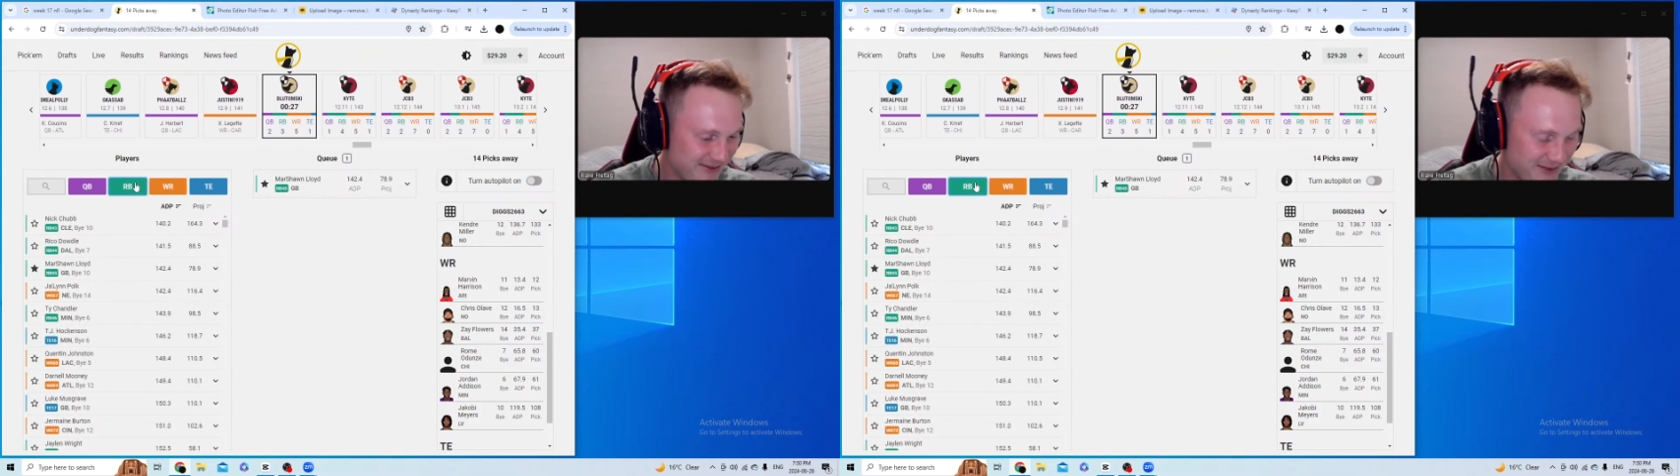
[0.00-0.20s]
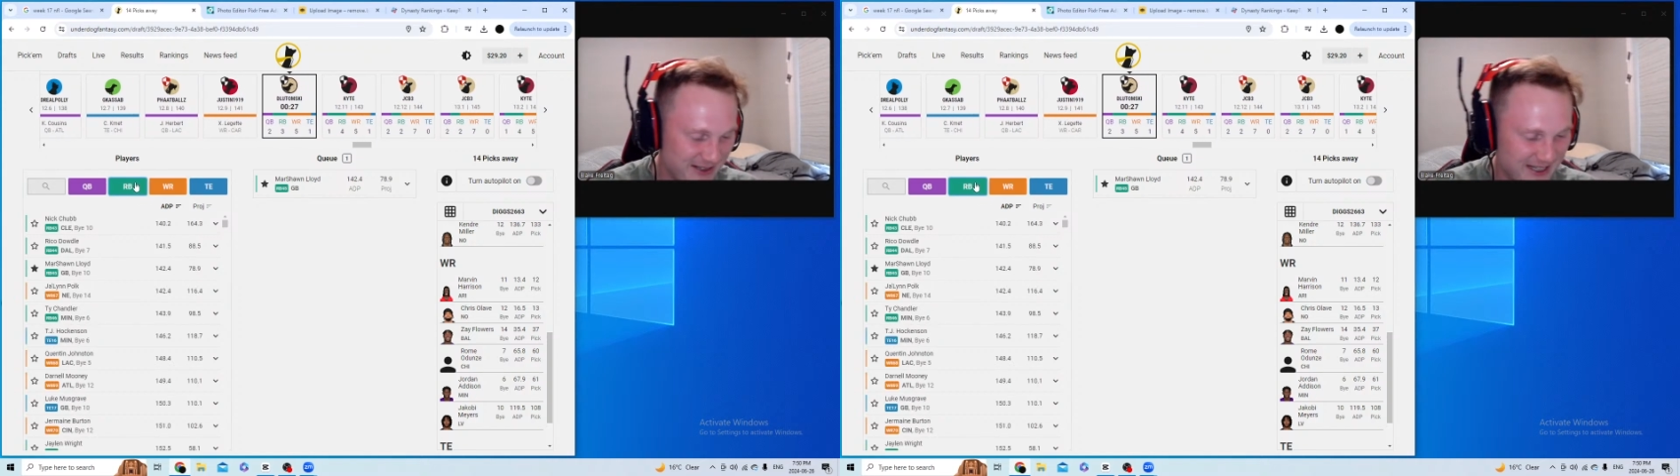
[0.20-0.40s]

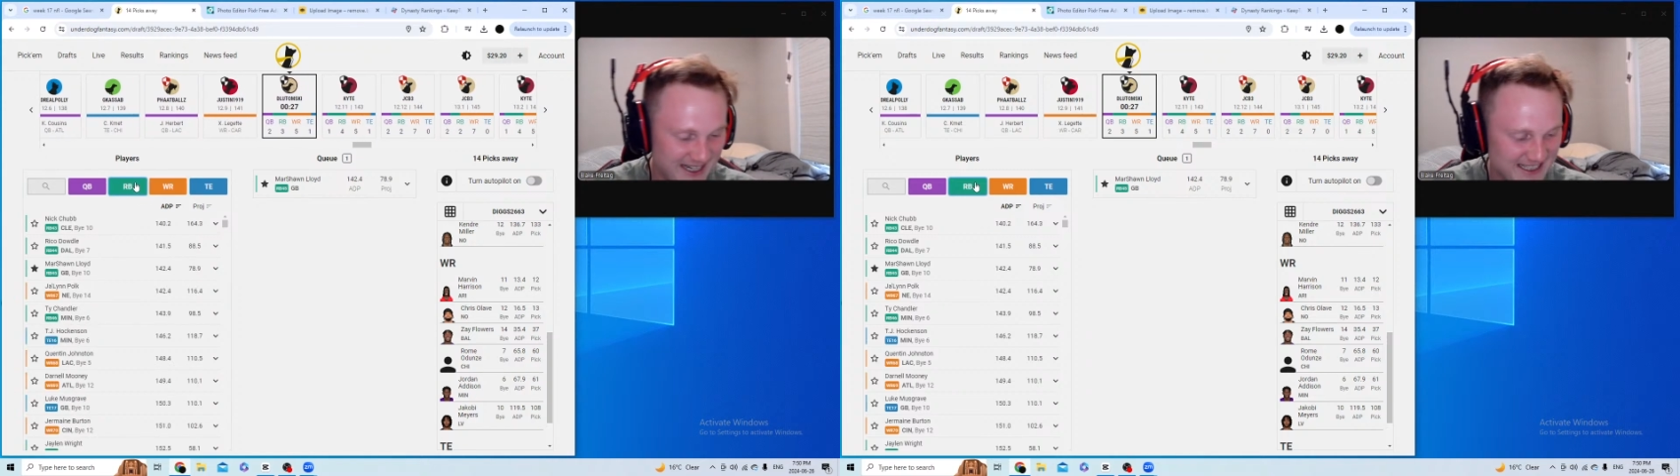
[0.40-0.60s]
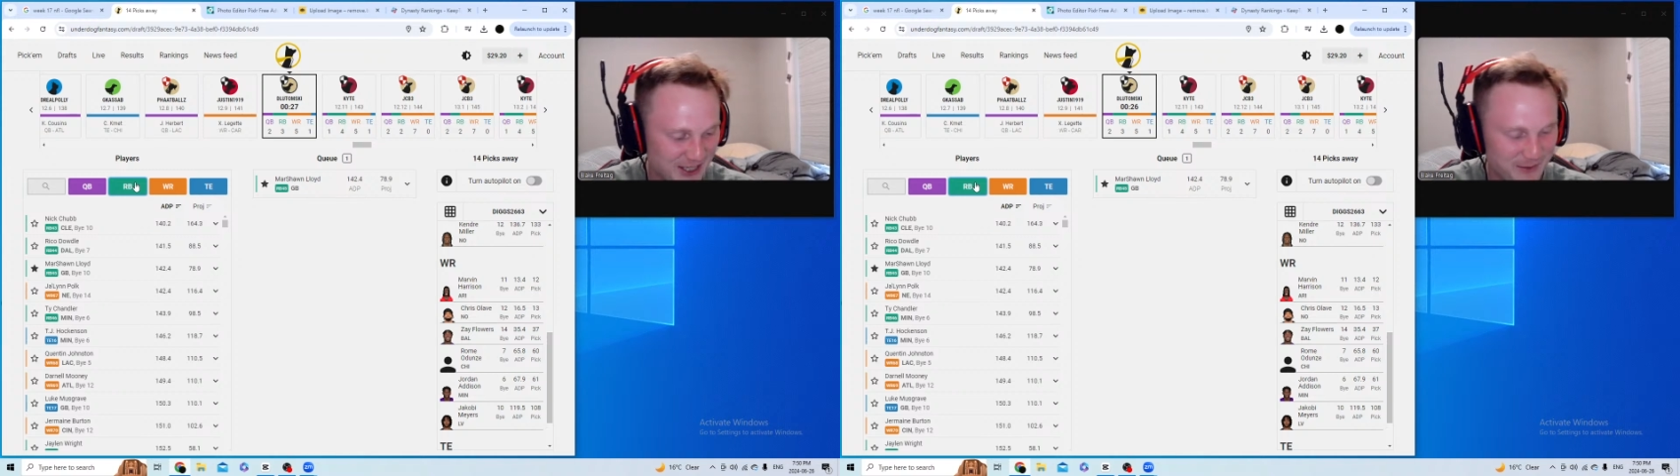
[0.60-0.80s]
You gotta
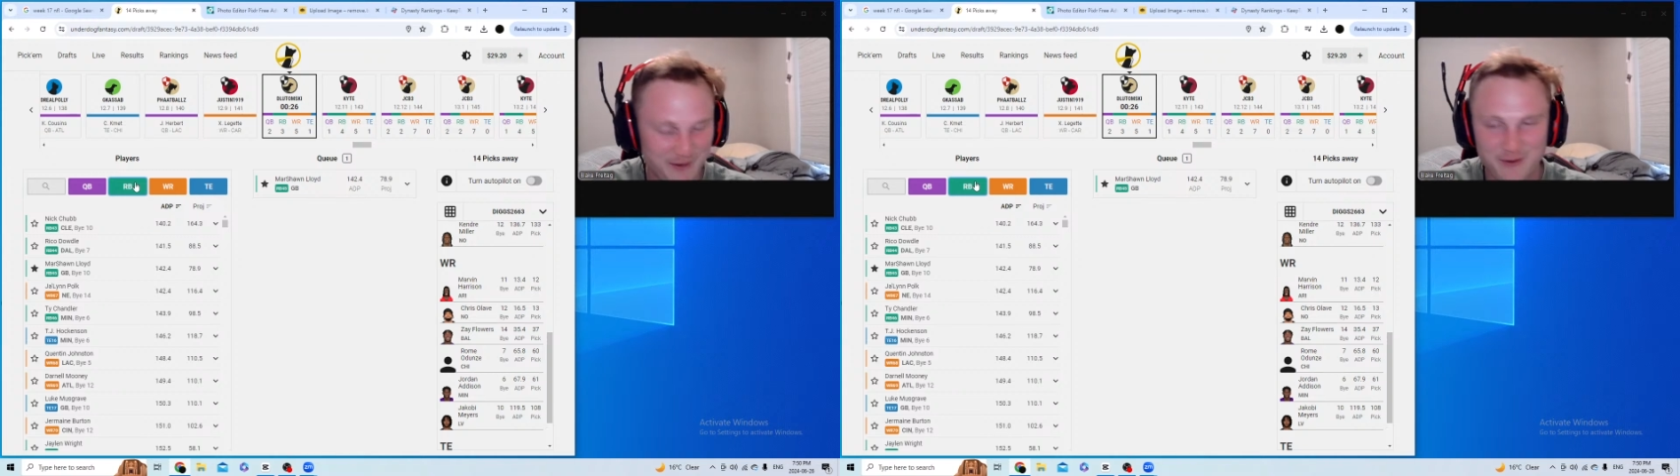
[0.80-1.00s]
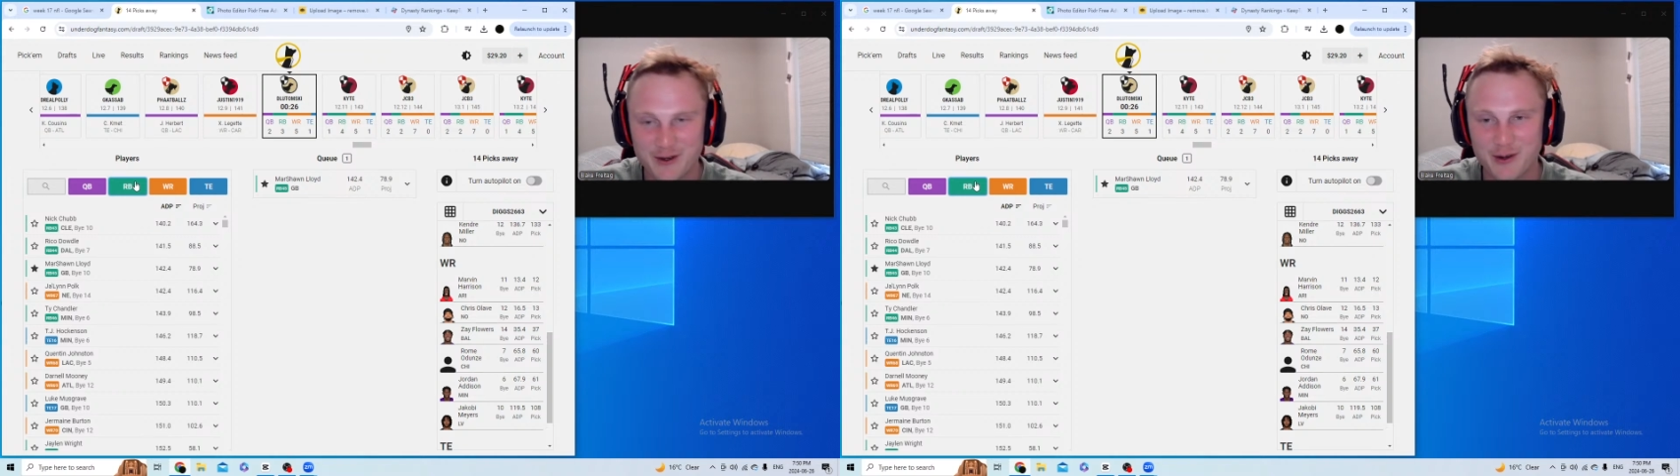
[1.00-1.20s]
tell me if
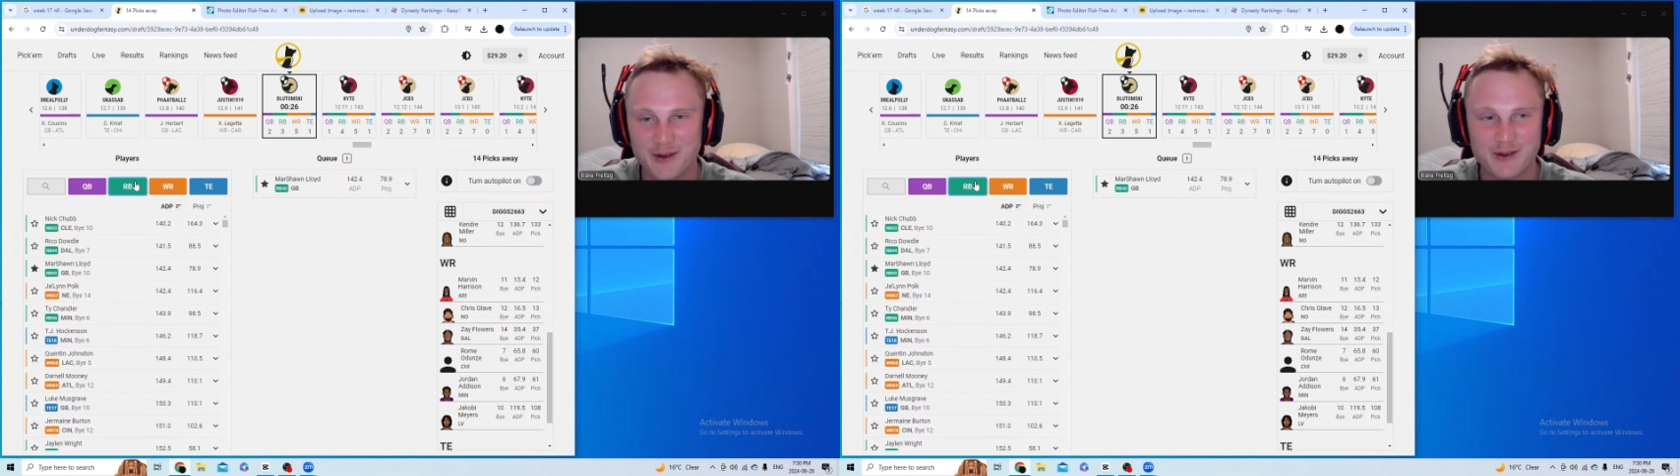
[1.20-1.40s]
you know